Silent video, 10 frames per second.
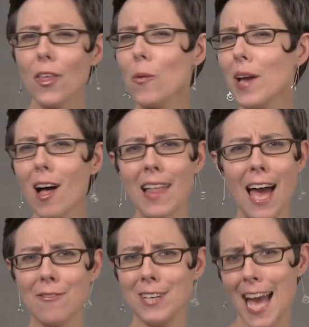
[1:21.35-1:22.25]
Though we all
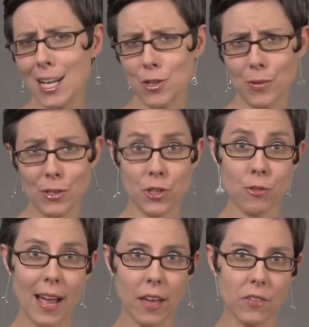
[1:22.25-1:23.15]
have natural
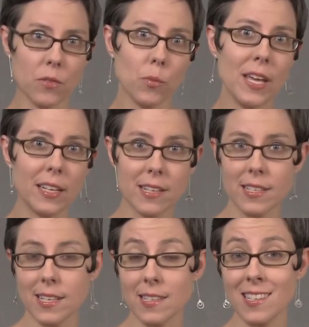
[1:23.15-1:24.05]
strengths and
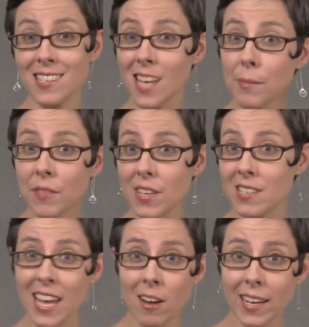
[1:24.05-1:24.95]
weaknesses in some of these
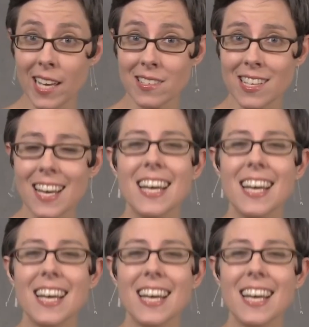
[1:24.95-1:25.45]
areas,